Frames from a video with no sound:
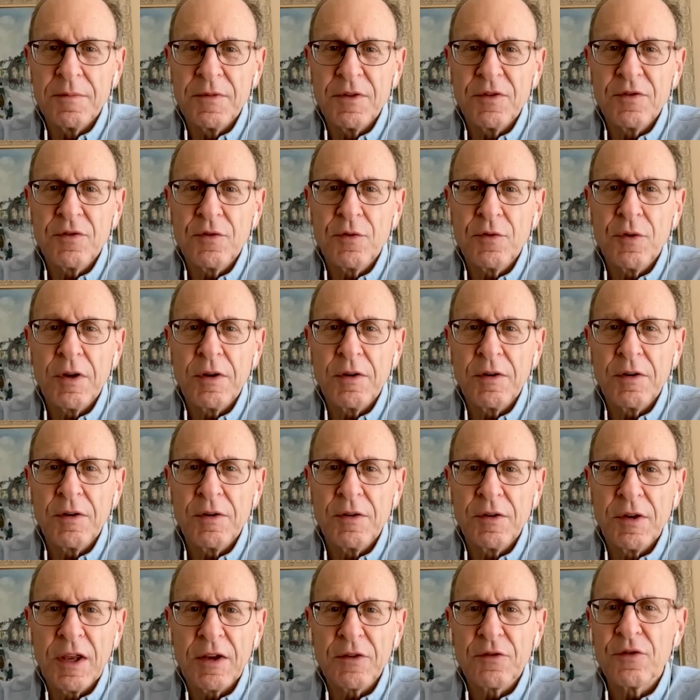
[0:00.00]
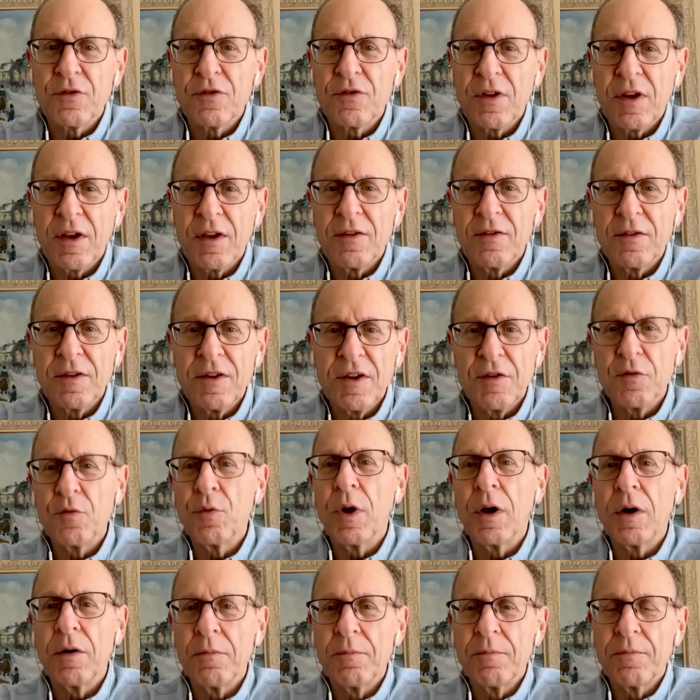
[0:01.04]
Just go out and exercise and eat
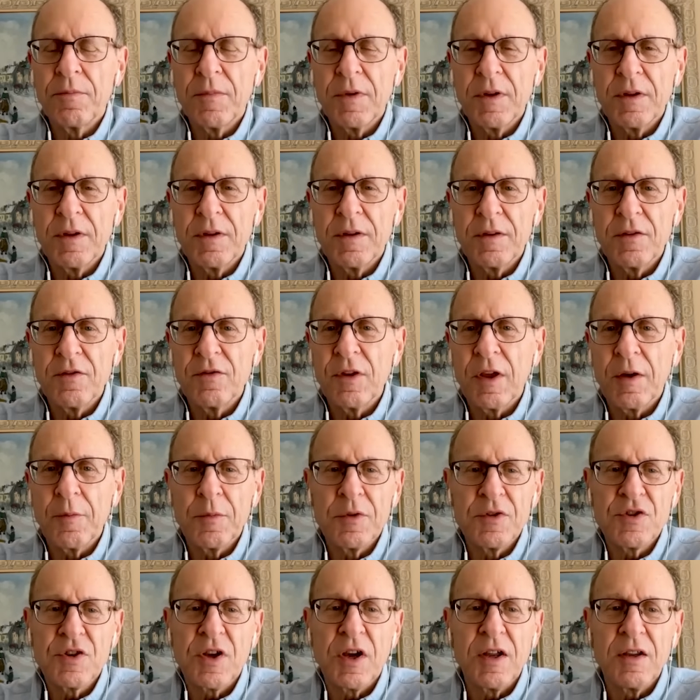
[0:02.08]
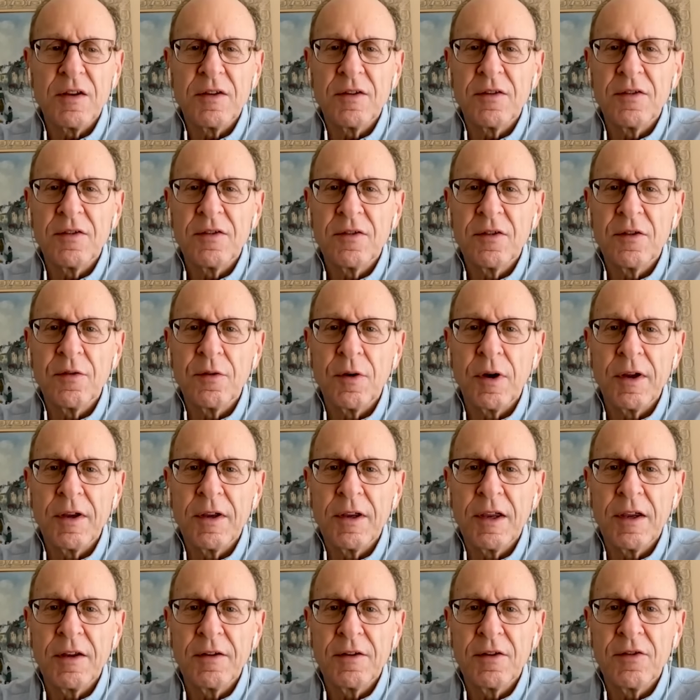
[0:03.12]
well. There's not much guidance. So I
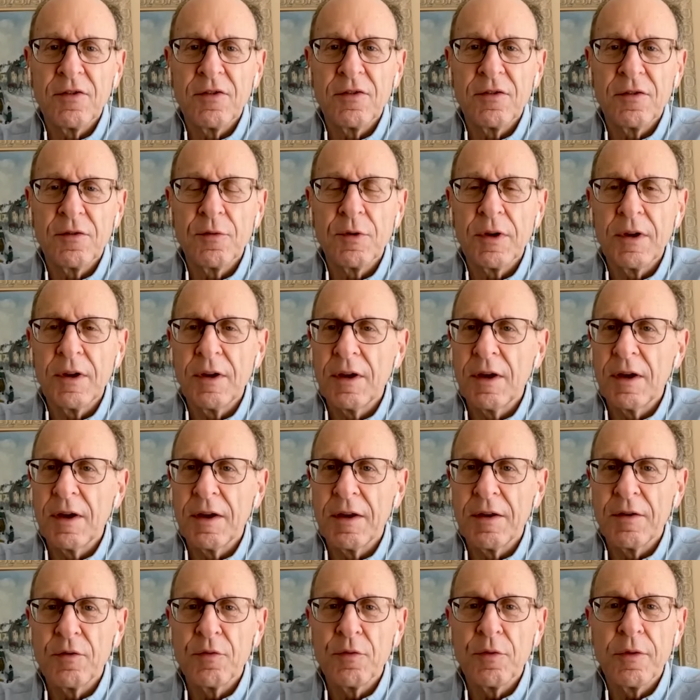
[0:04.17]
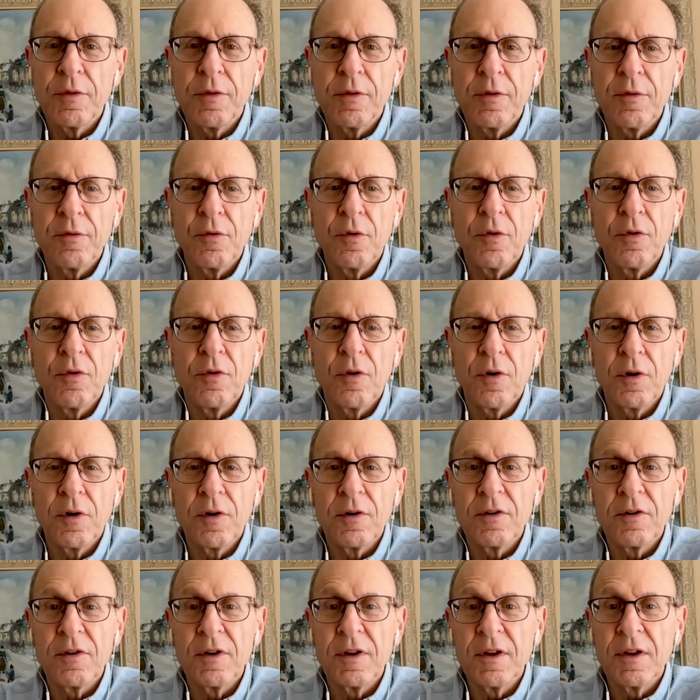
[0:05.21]
can't disagree. I agree with you
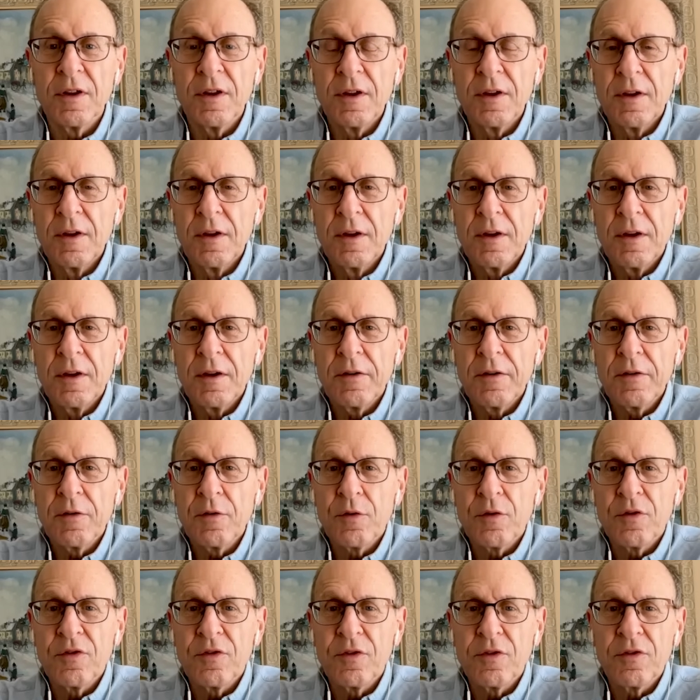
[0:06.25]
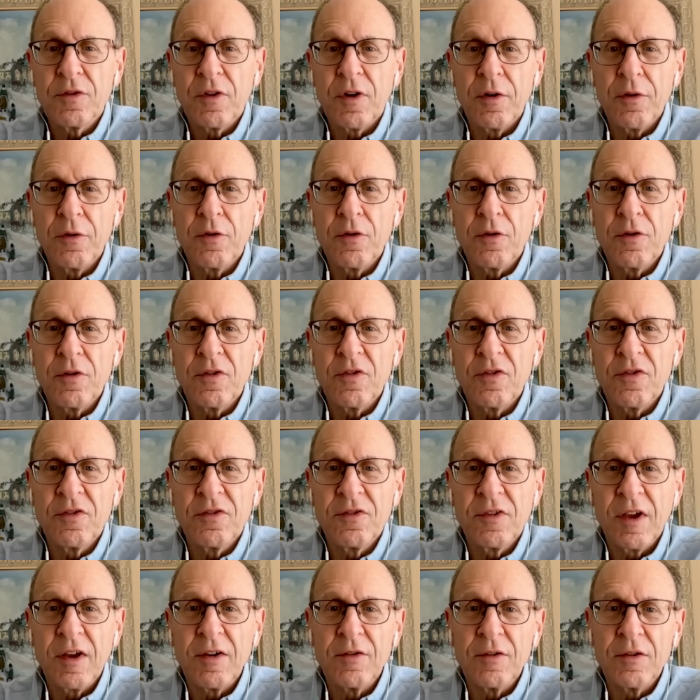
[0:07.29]
wholeheartedly. And of course, there's other
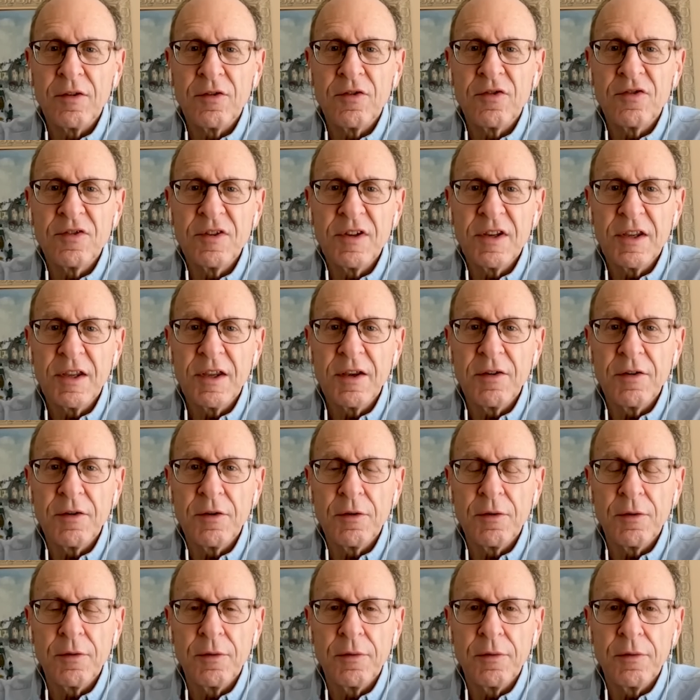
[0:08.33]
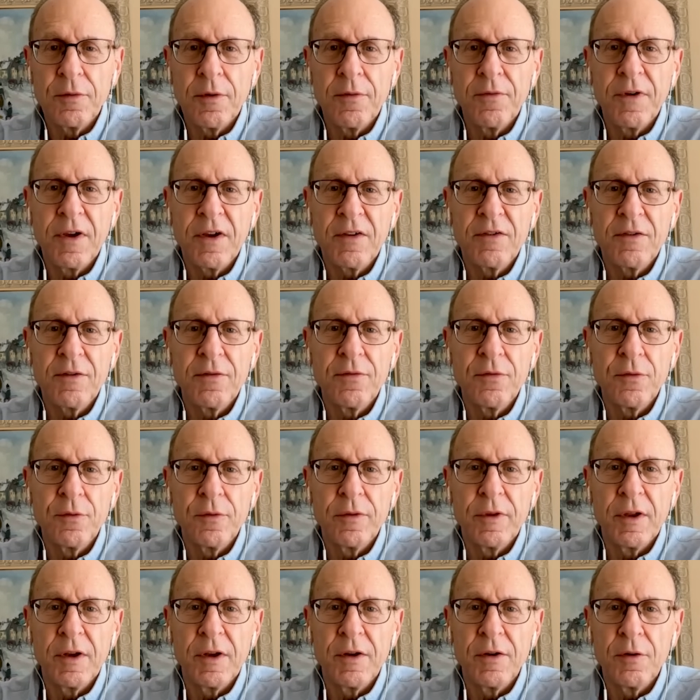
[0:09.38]
silent or sneaky little effects of
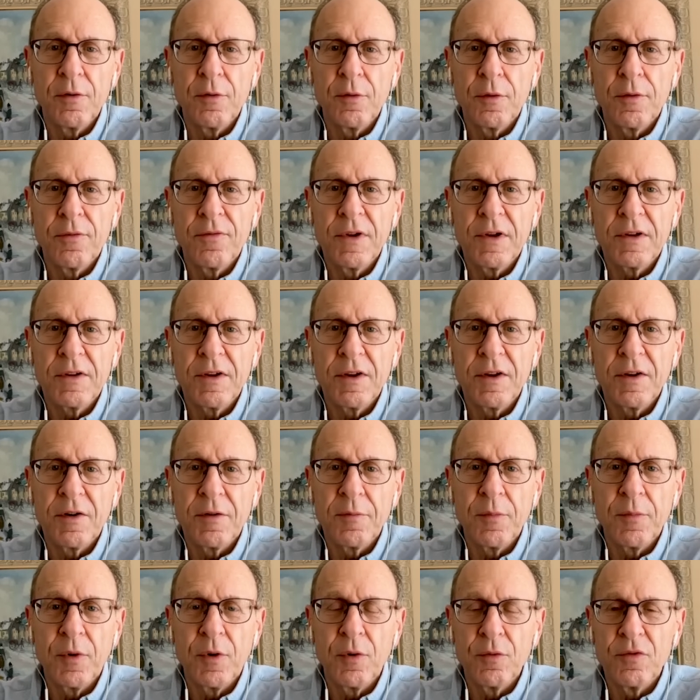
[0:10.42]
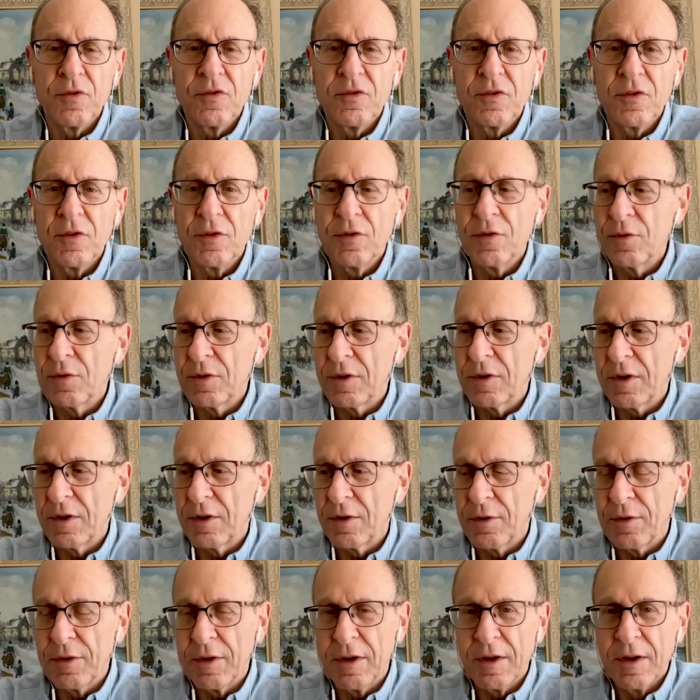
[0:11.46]
food that I know are affecting our bones too. And I
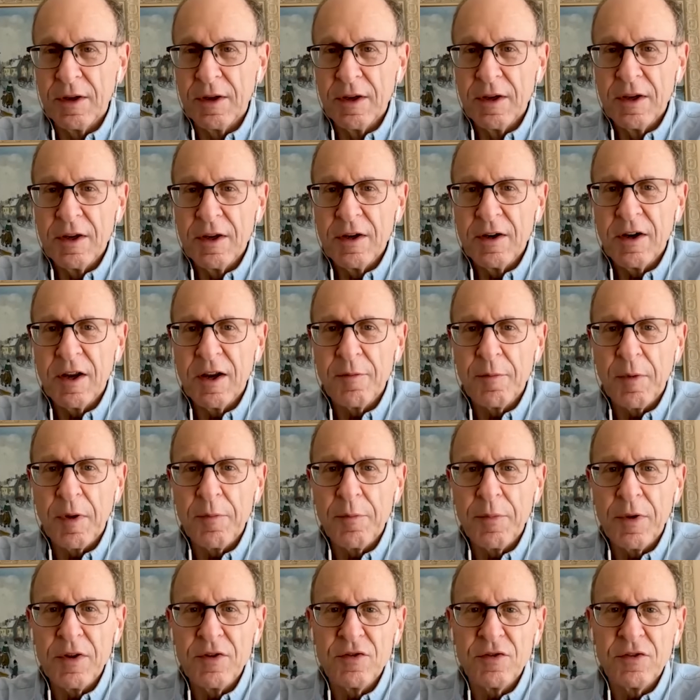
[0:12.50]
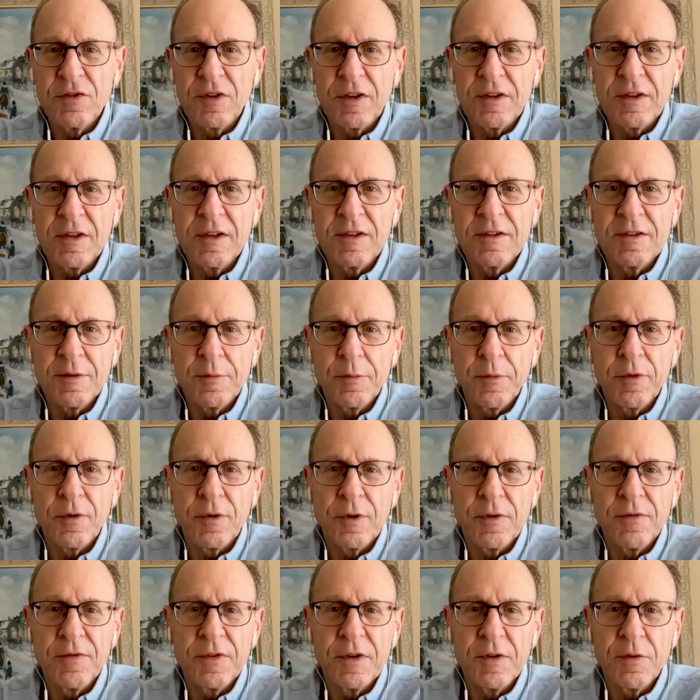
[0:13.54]
know that uh, my patients like to eat some of the
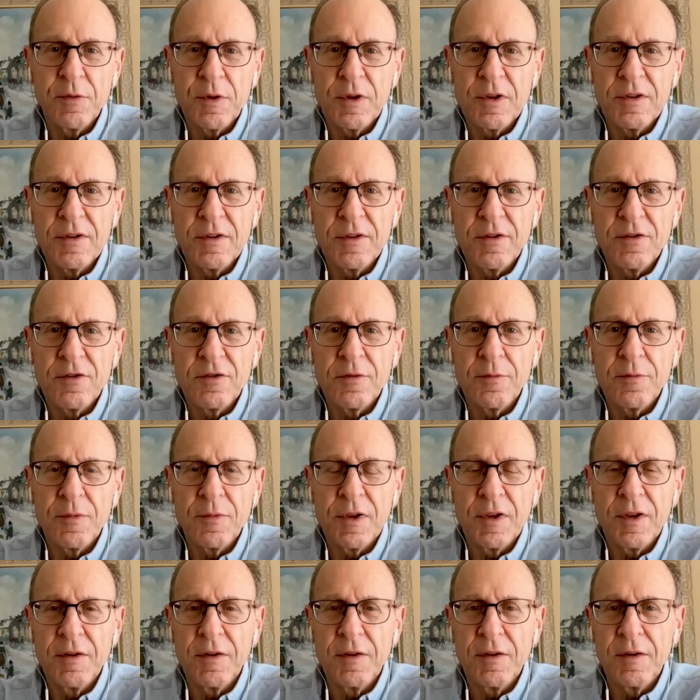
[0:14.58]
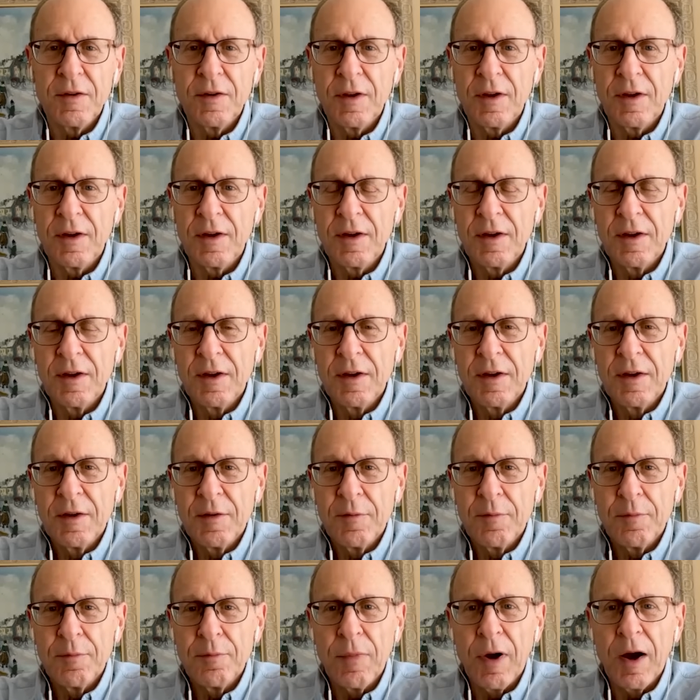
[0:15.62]
leafy greens, and there's some hidden uh,
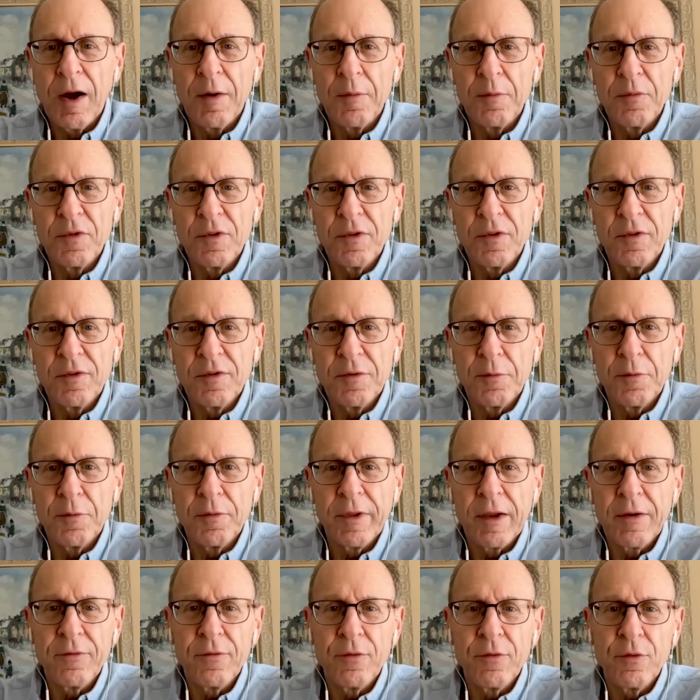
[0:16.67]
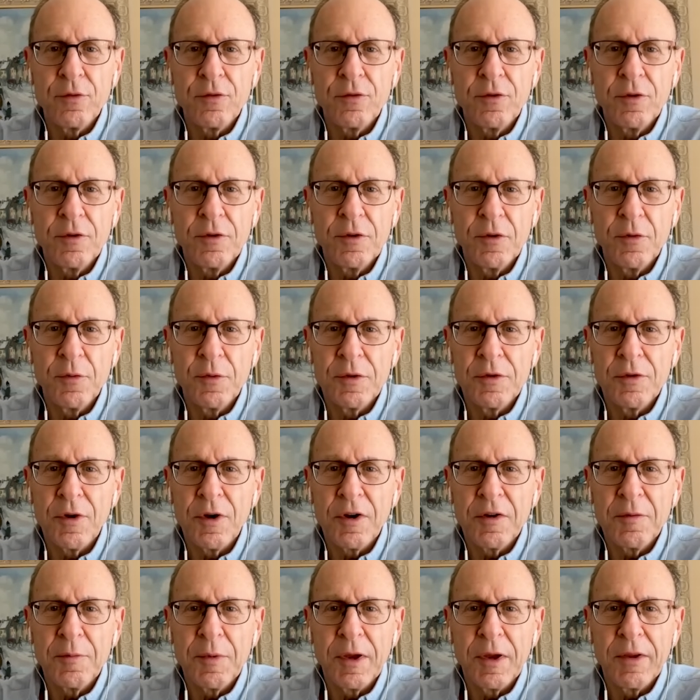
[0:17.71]
bombs in some of that food too. Do you want to
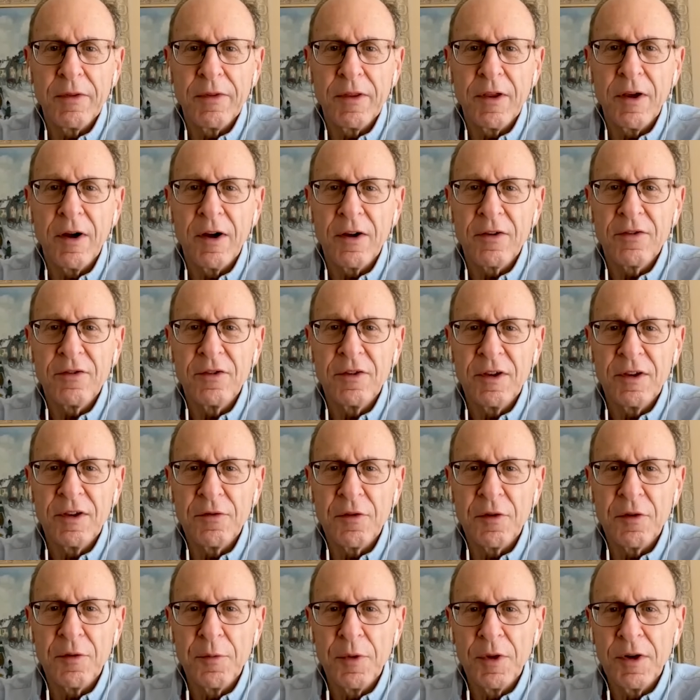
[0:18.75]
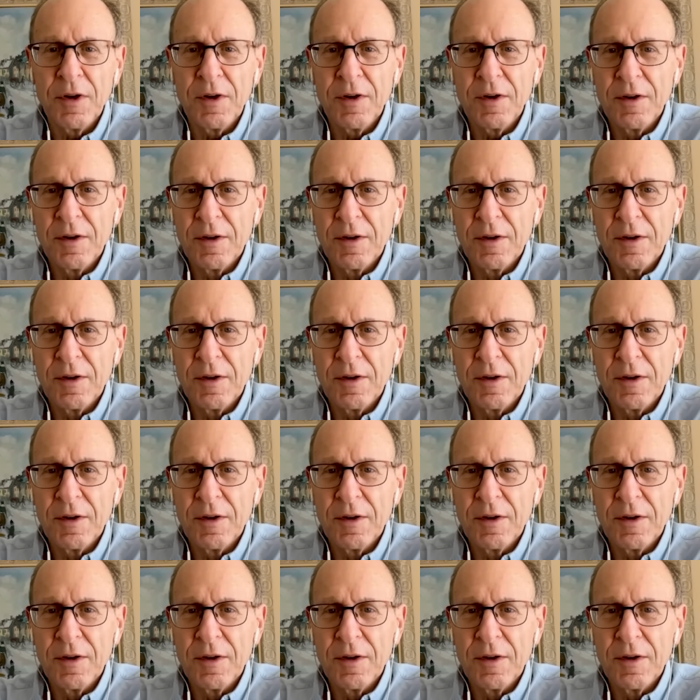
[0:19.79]
talk about the oxalates for a minute?